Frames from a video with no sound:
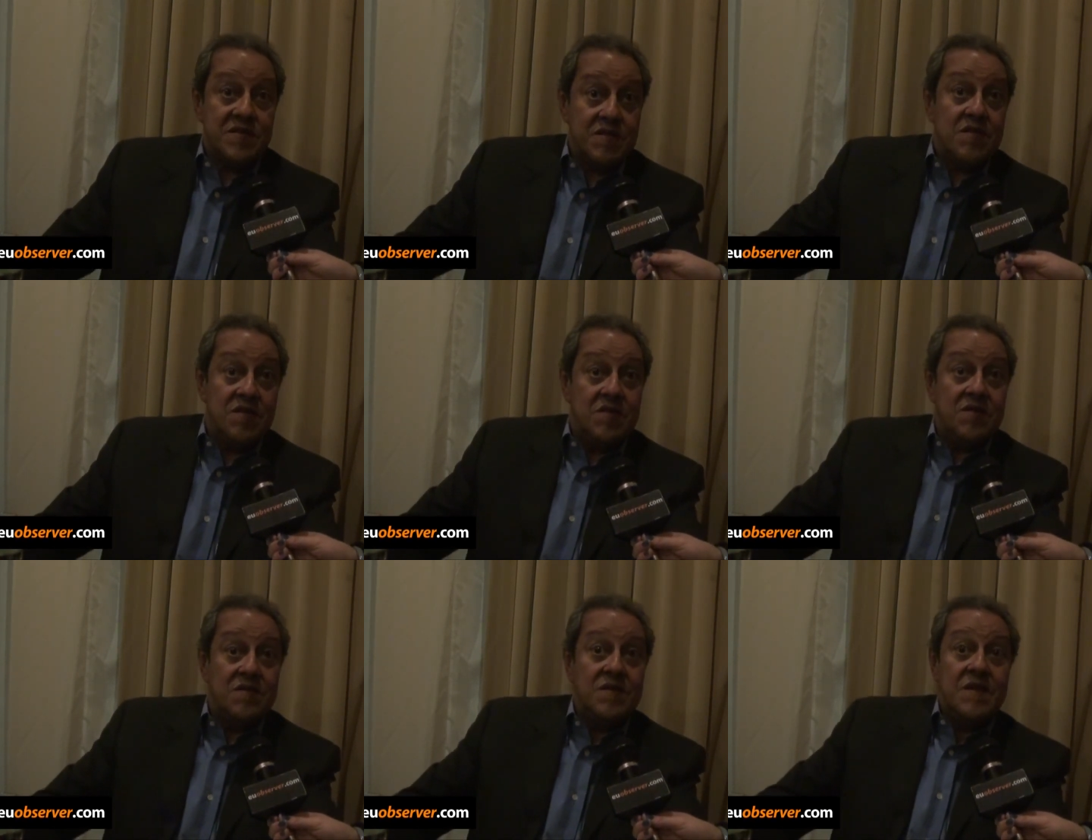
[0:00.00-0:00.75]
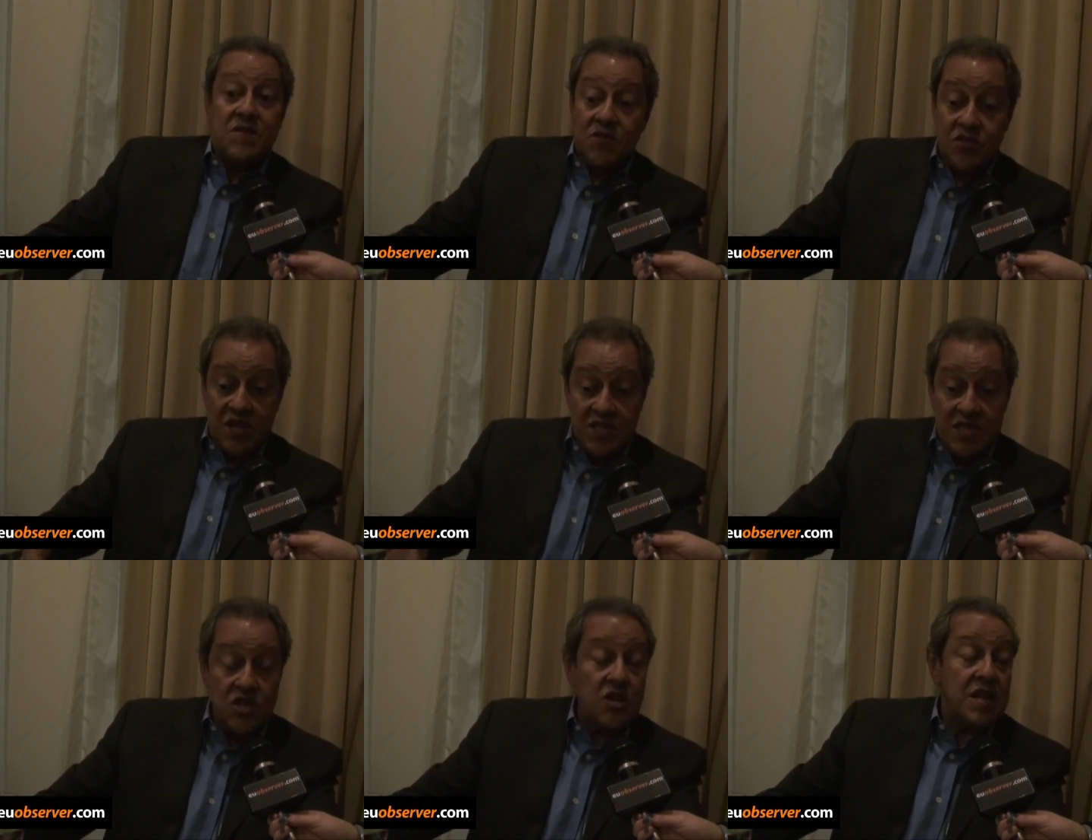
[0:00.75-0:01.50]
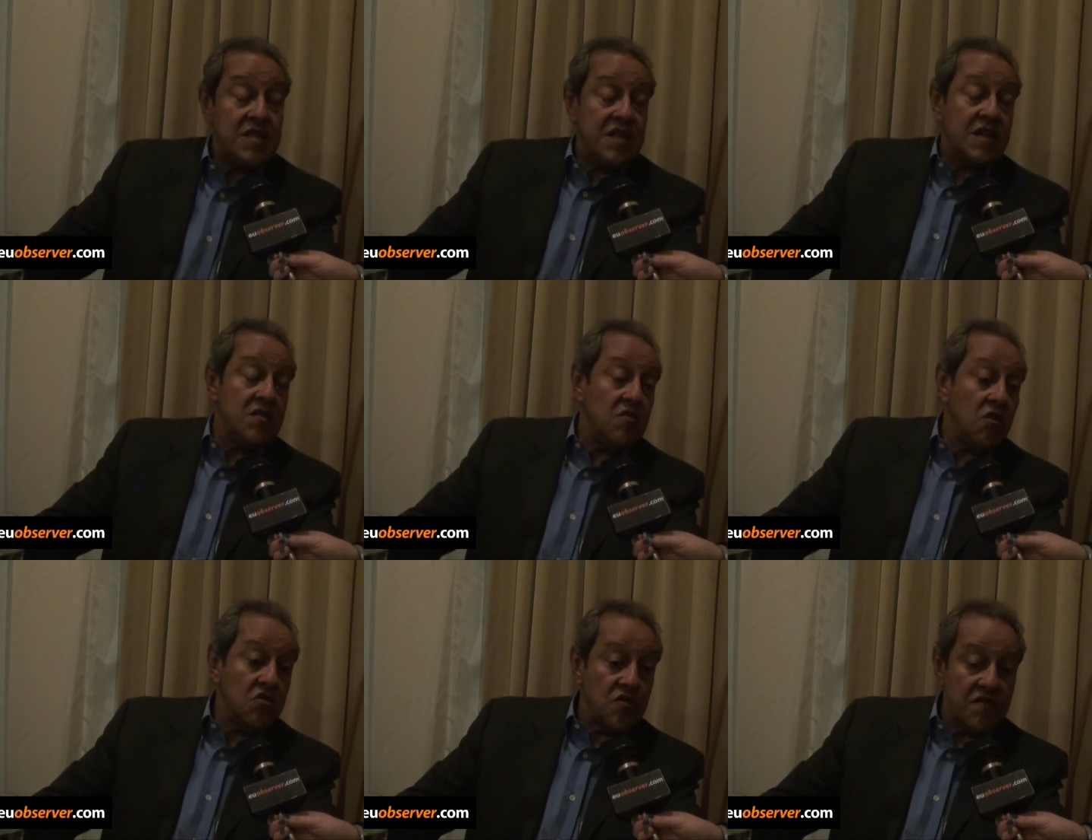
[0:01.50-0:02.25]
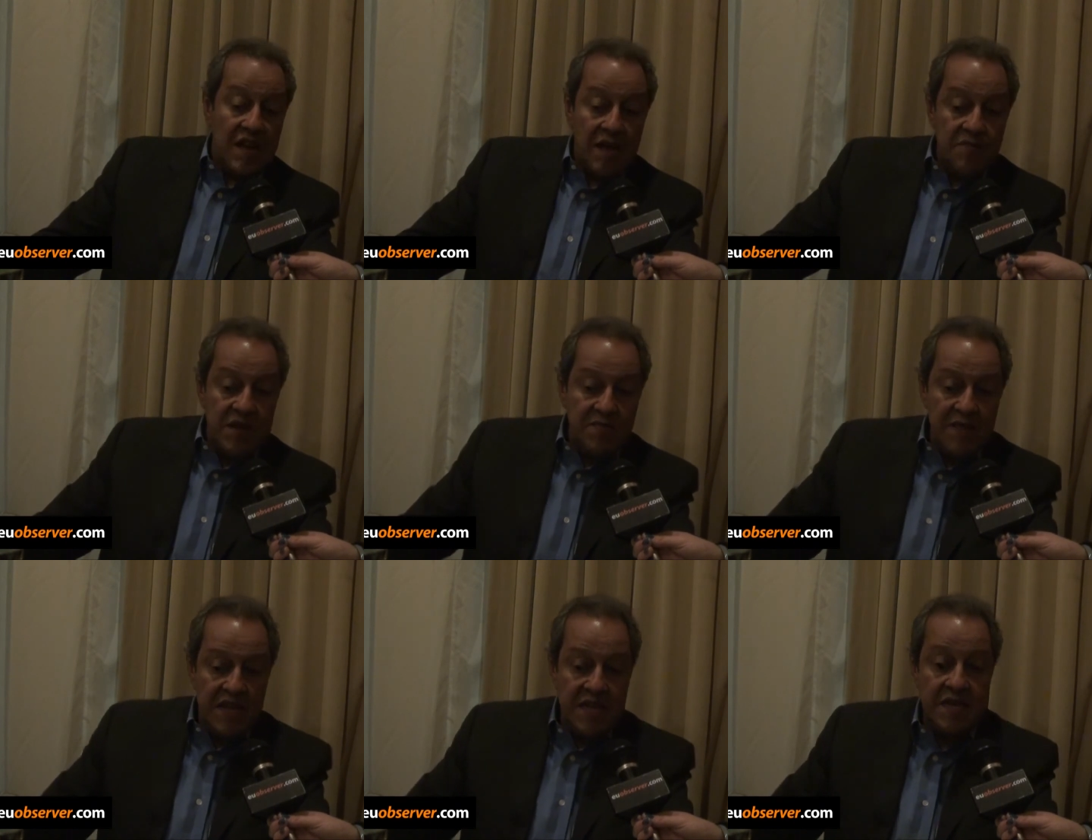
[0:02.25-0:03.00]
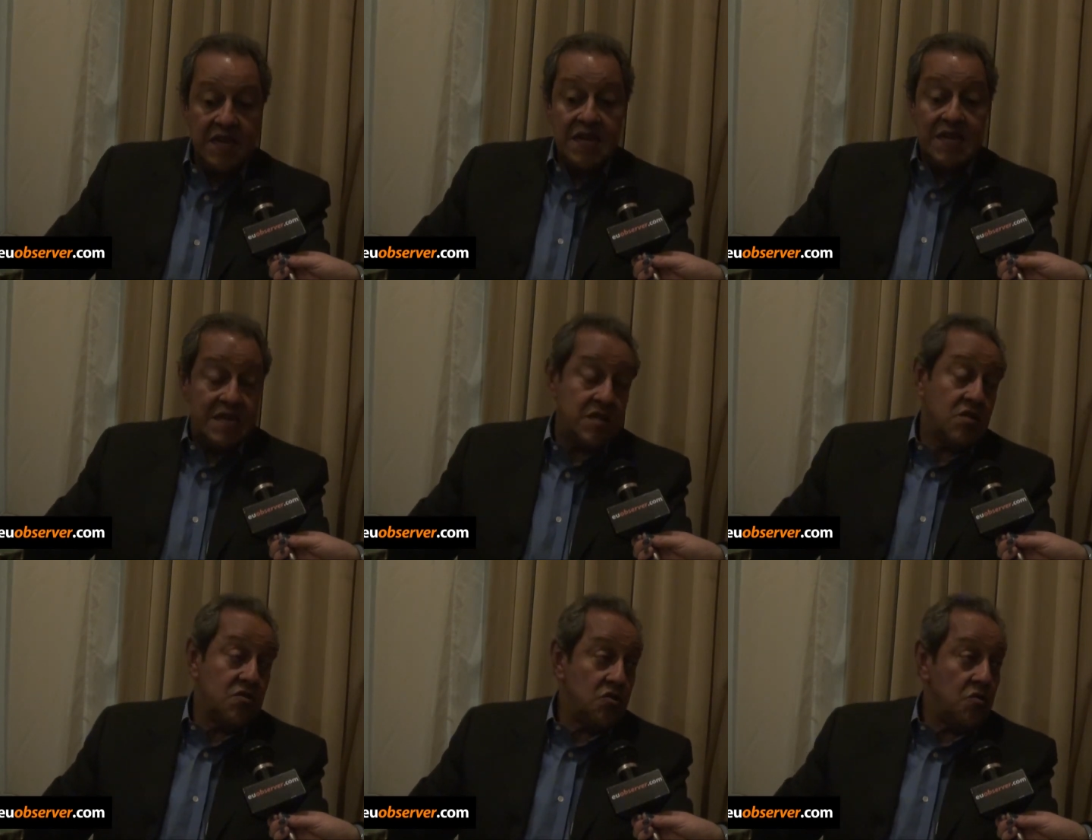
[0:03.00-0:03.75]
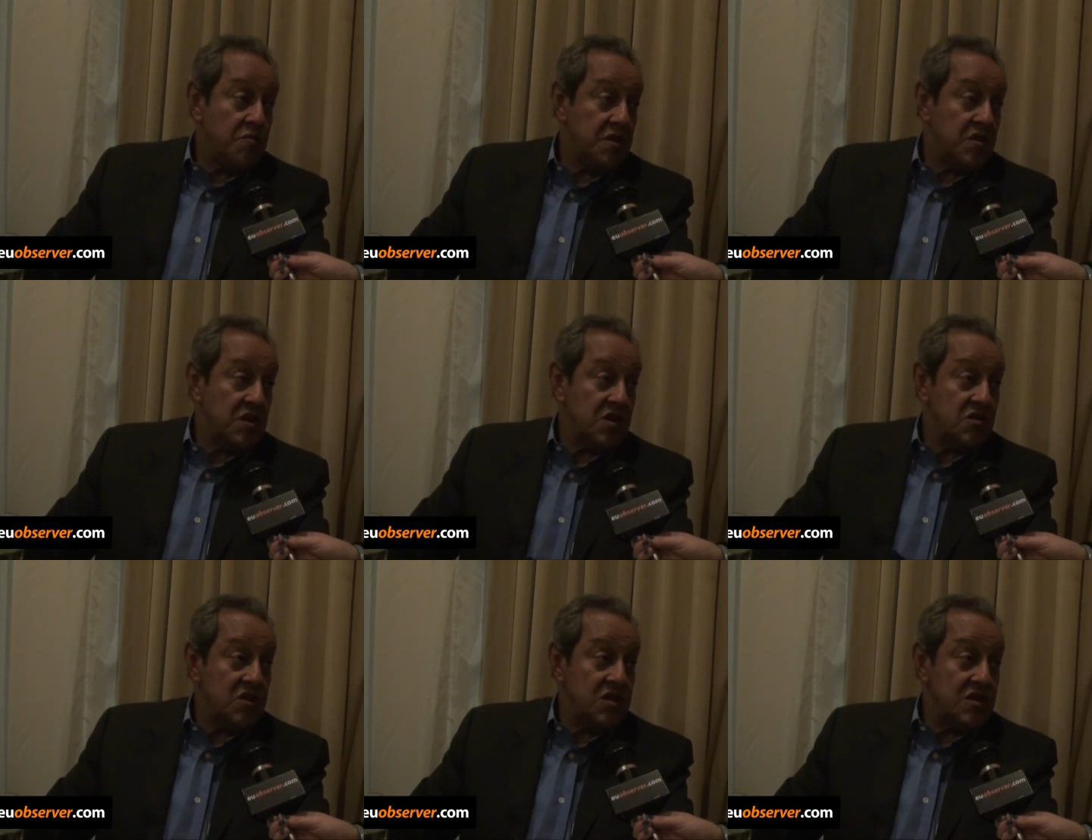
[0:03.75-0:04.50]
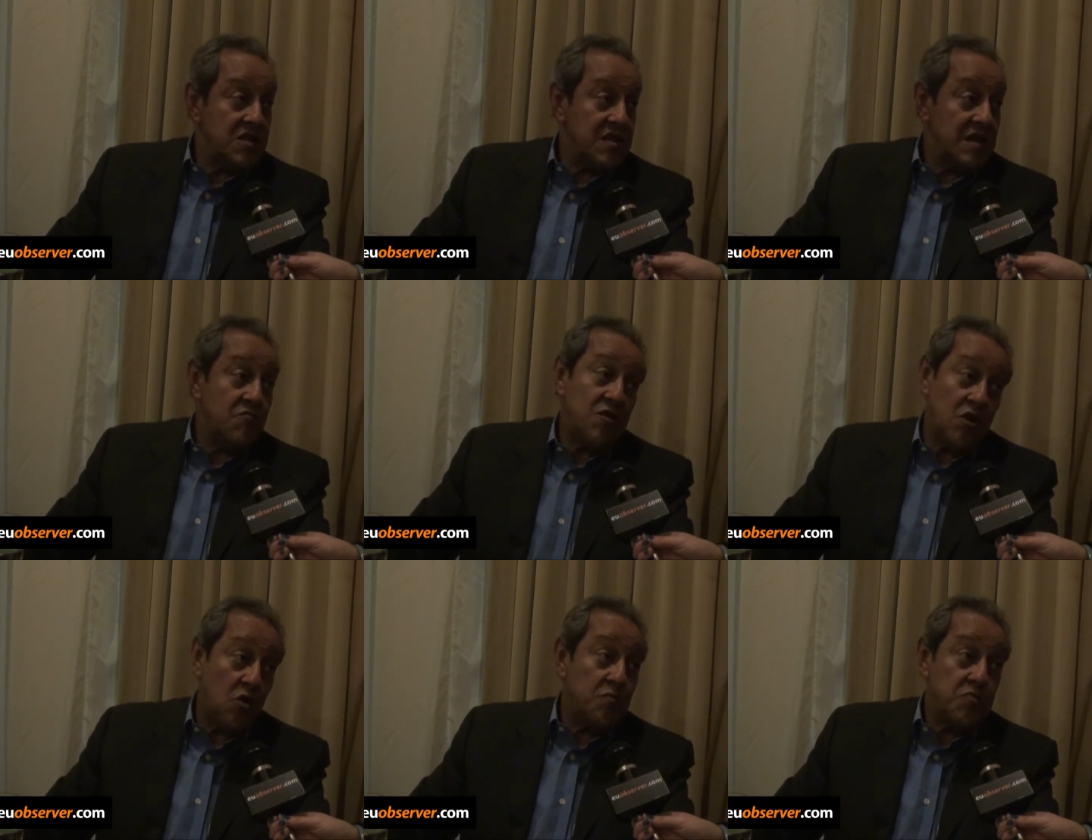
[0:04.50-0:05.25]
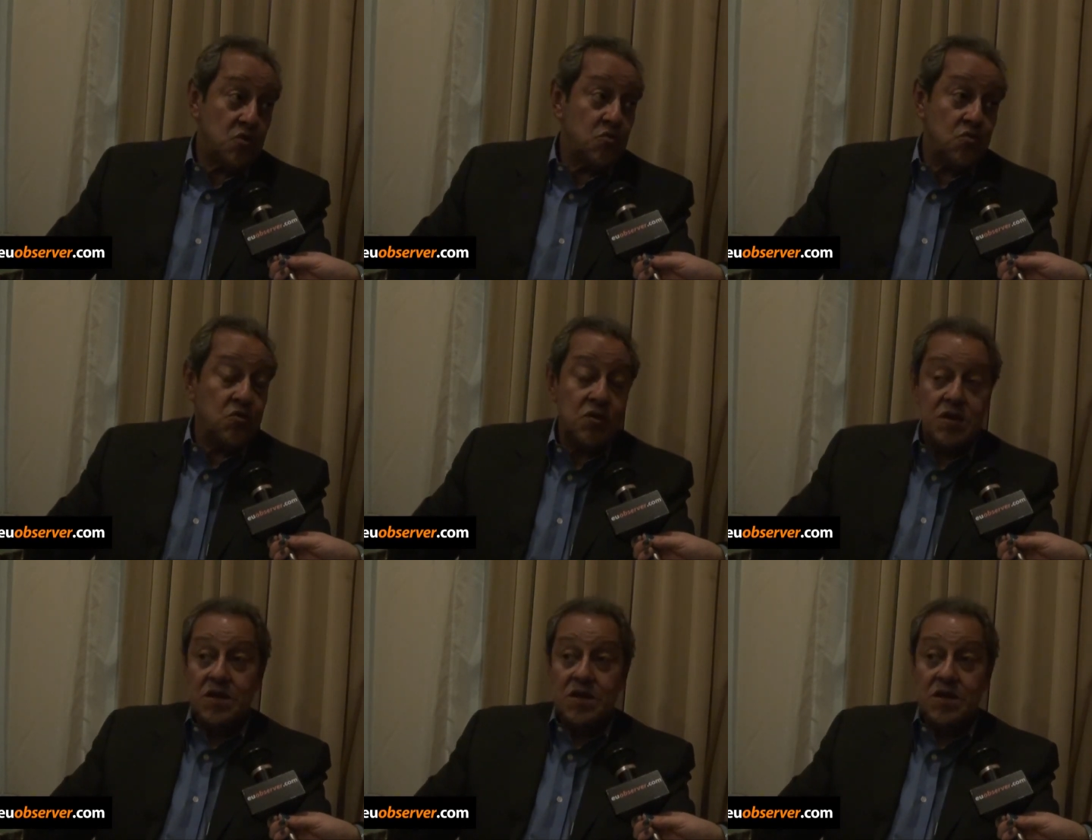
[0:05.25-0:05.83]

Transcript: the transition has taken a lot of time in many Eastern European countries, and we hope to